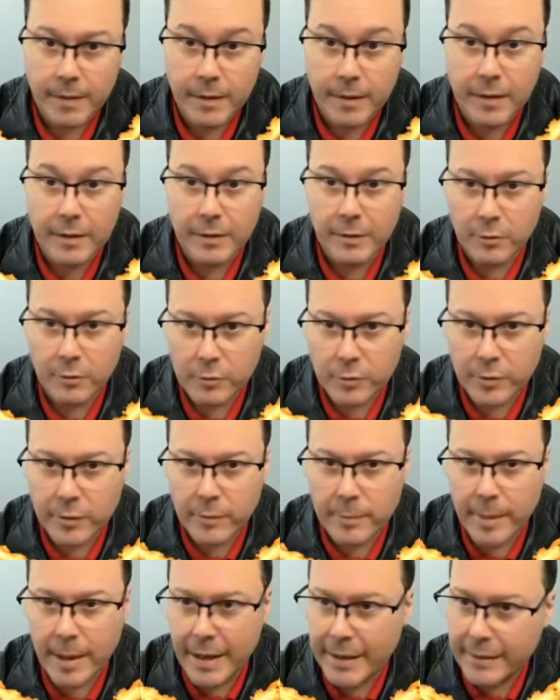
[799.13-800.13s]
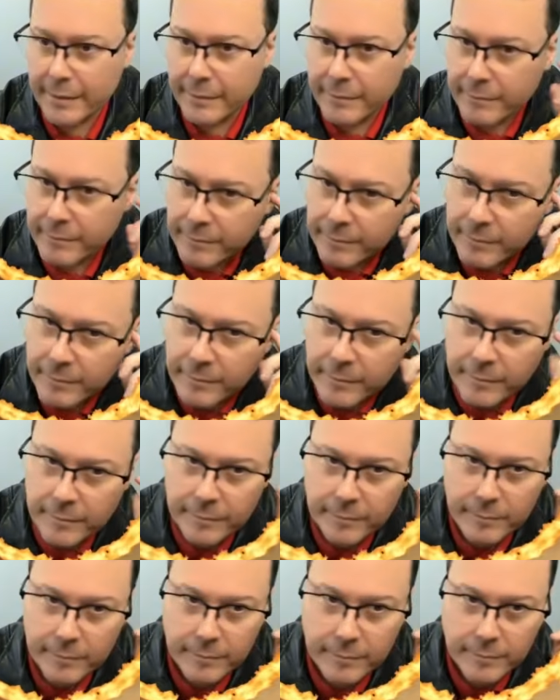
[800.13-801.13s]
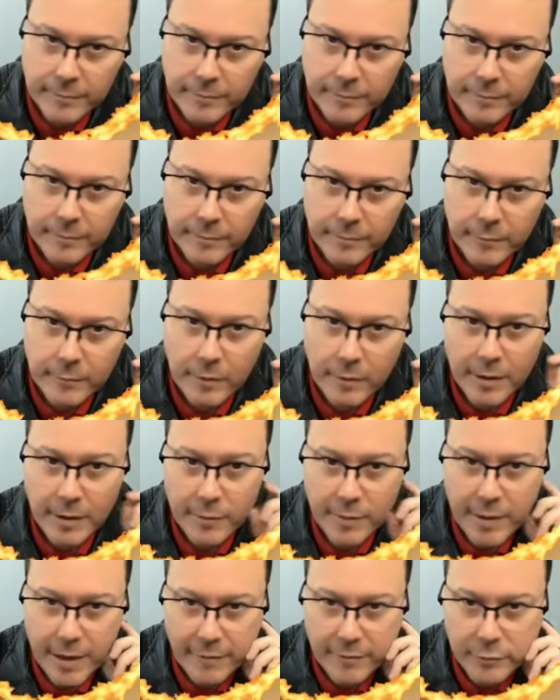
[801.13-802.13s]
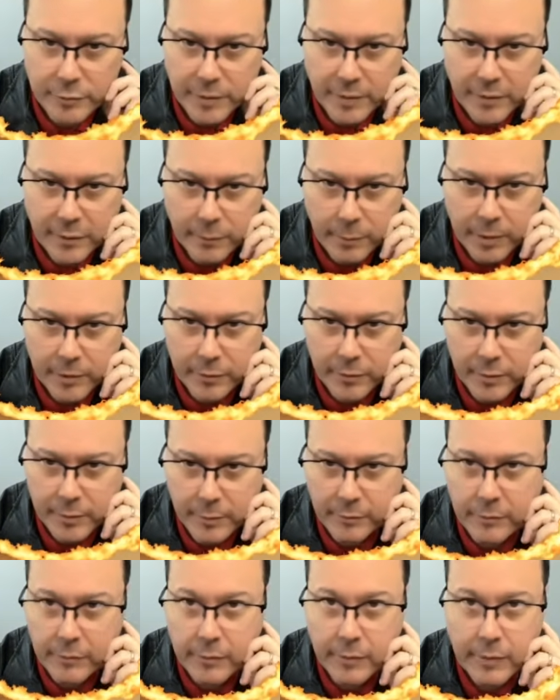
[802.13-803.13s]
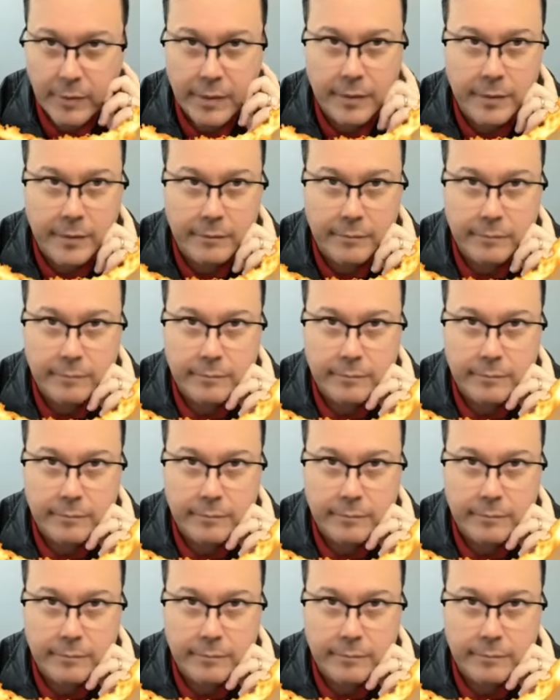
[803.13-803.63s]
A Long Goodbye. Okay, we have 3 spot removals here.